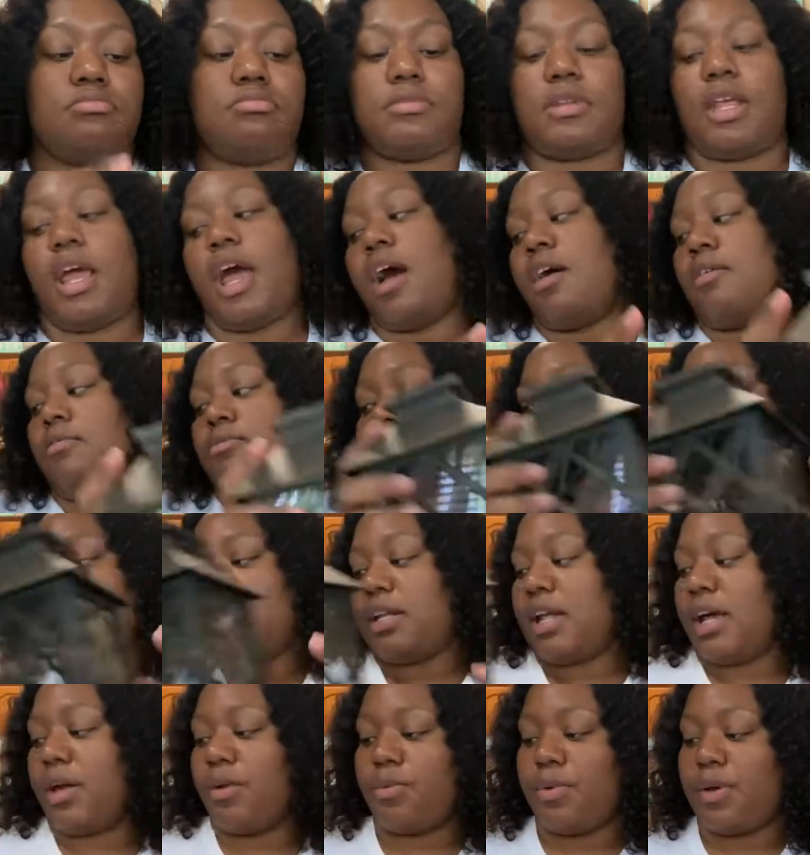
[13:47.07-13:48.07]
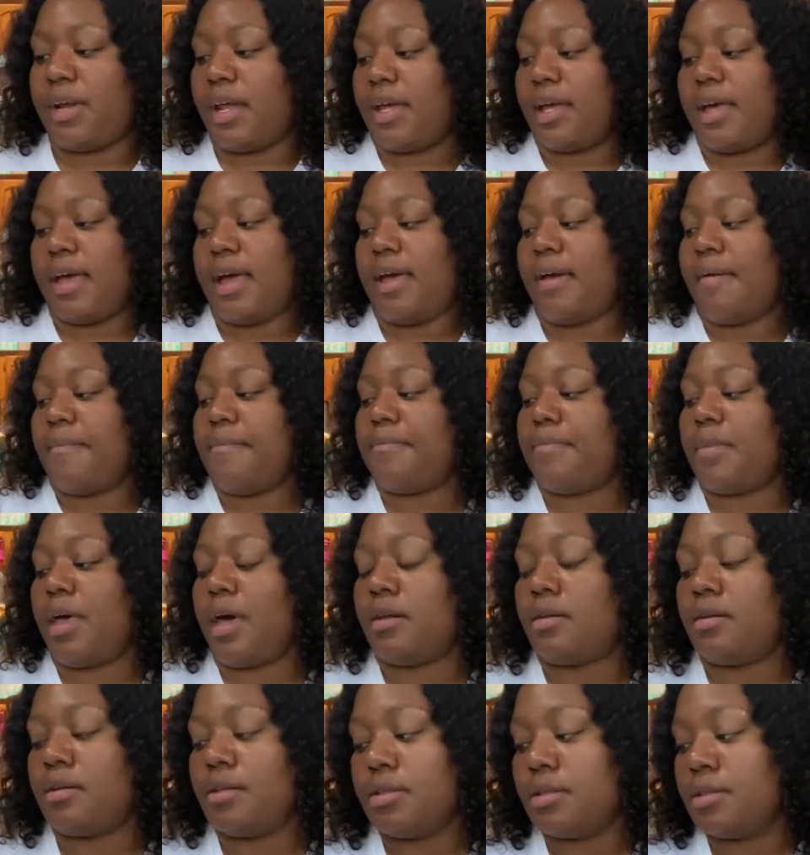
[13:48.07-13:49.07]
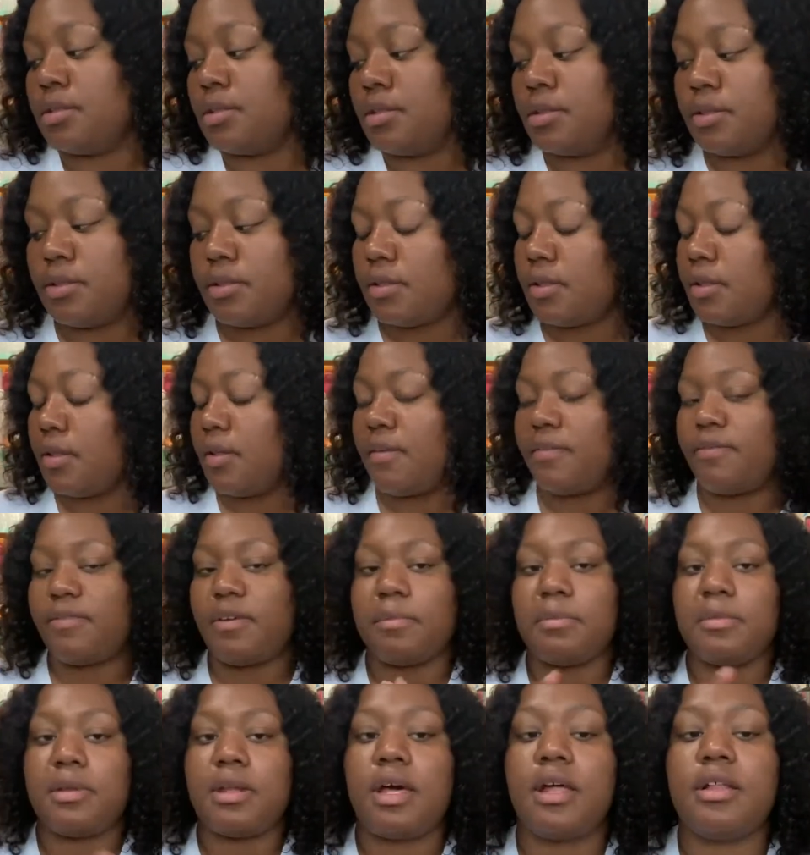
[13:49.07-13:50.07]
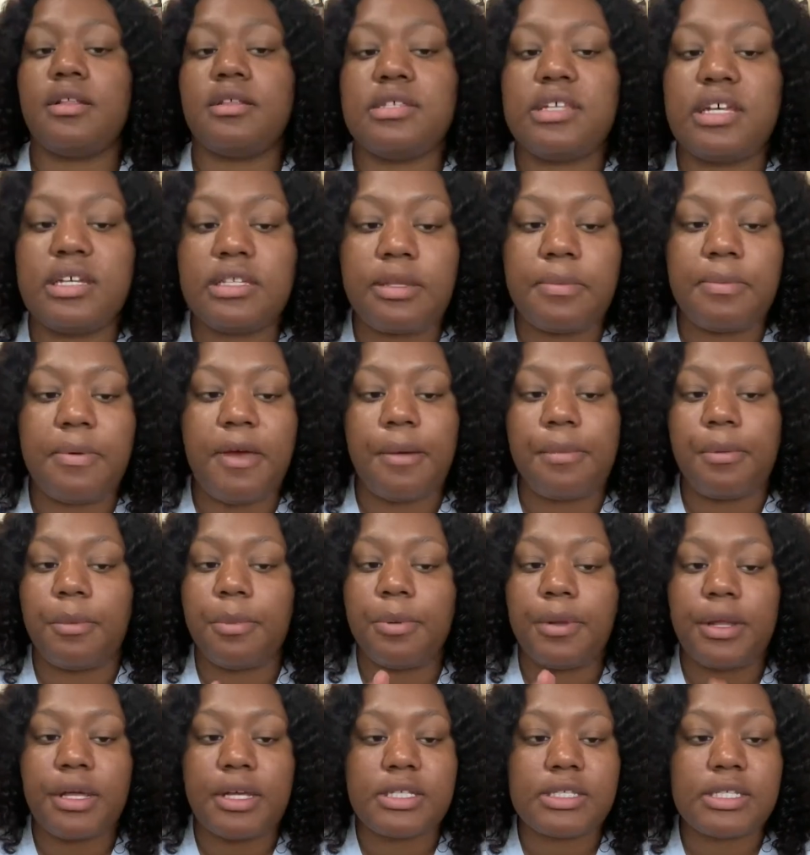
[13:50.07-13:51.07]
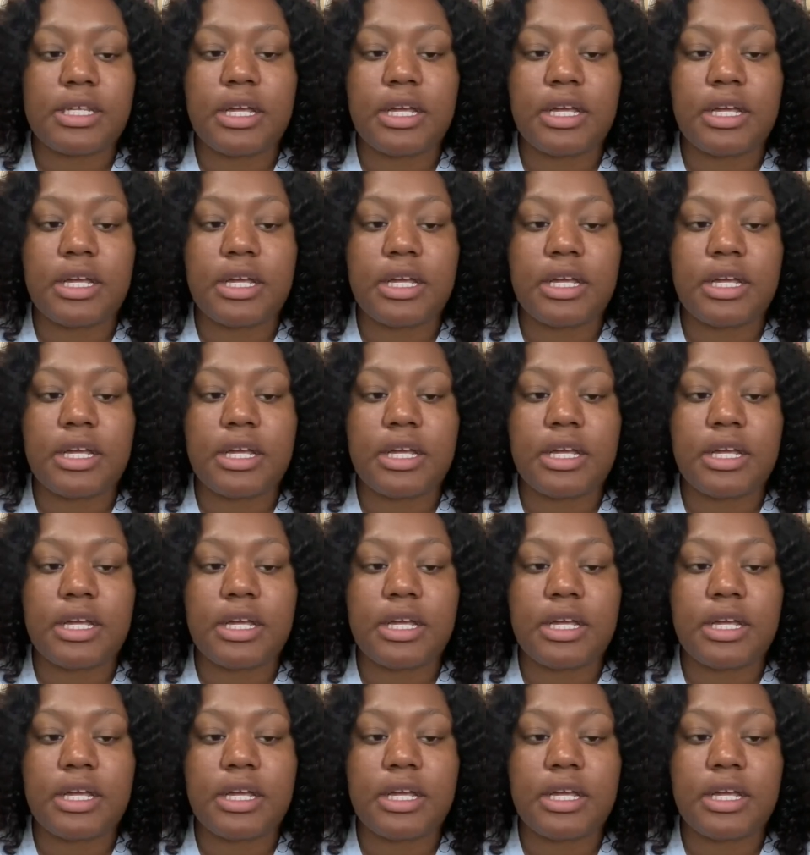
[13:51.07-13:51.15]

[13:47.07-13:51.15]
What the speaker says: I don't really like what I got out of $7, like the paper plates.